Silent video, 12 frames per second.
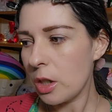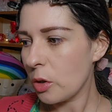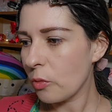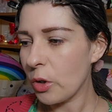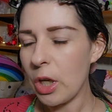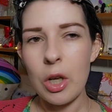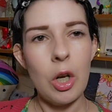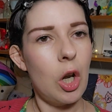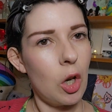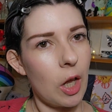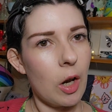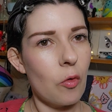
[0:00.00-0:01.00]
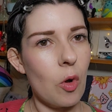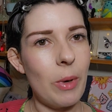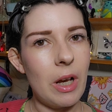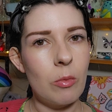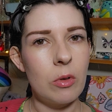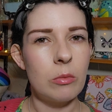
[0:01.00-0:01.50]
Sort of like, I look like I've got
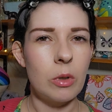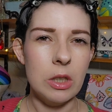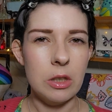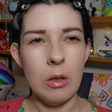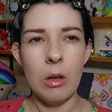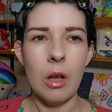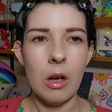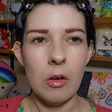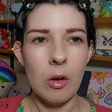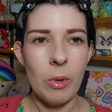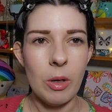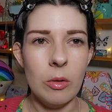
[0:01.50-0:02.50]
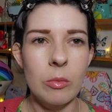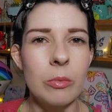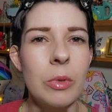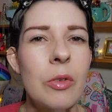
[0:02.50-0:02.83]
makeup on, but I don't look like I've got makeup on.